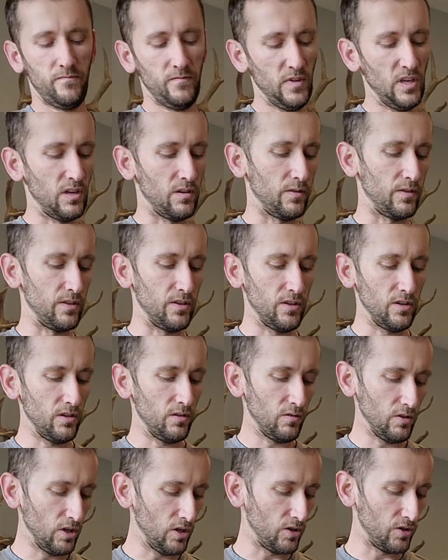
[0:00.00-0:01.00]
And
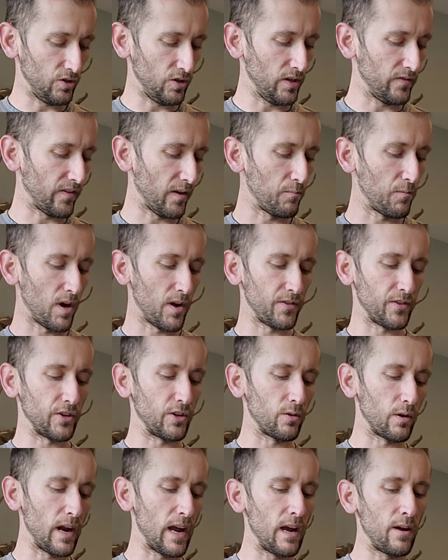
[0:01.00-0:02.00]
usually if I'm on the
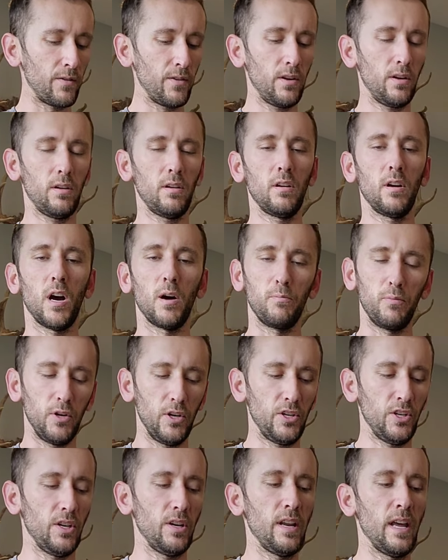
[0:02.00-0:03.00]
ground, I'll
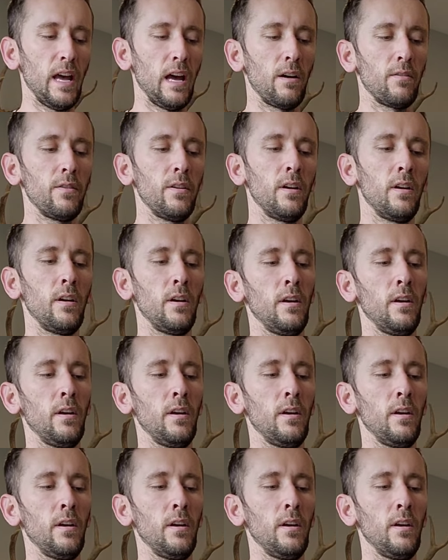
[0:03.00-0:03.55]
push it down